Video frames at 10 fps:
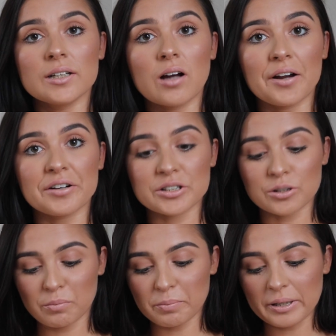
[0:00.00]
an Irish
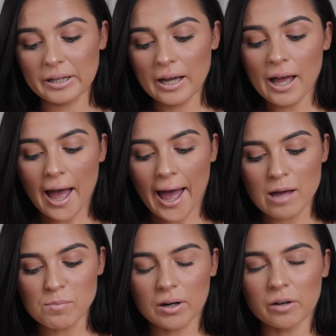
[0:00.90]
company,
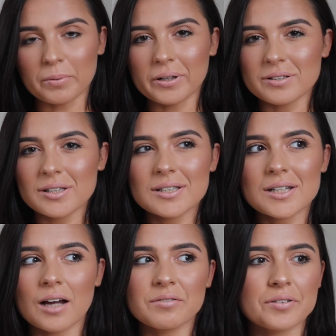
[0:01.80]
and I've been using this
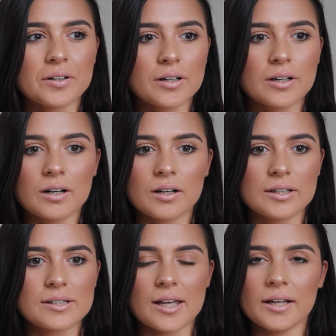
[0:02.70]
tan for
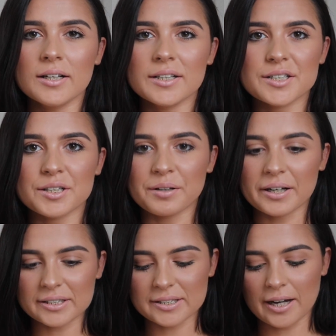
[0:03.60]
I'd say nearly 2
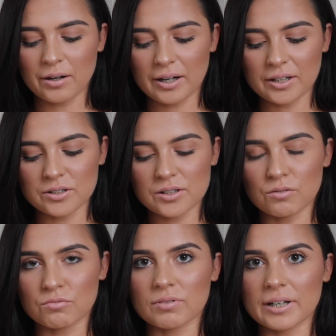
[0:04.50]
years now, and I just
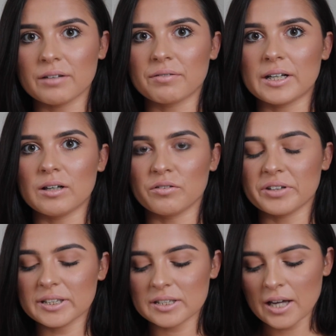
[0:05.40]
really love
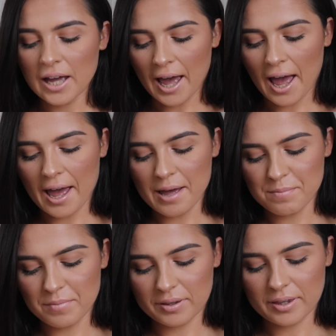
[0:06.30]
it.
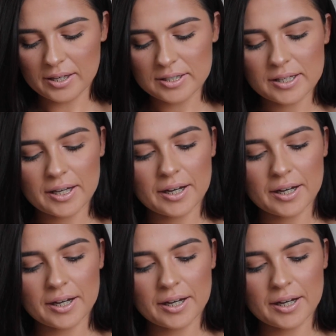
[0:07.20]
This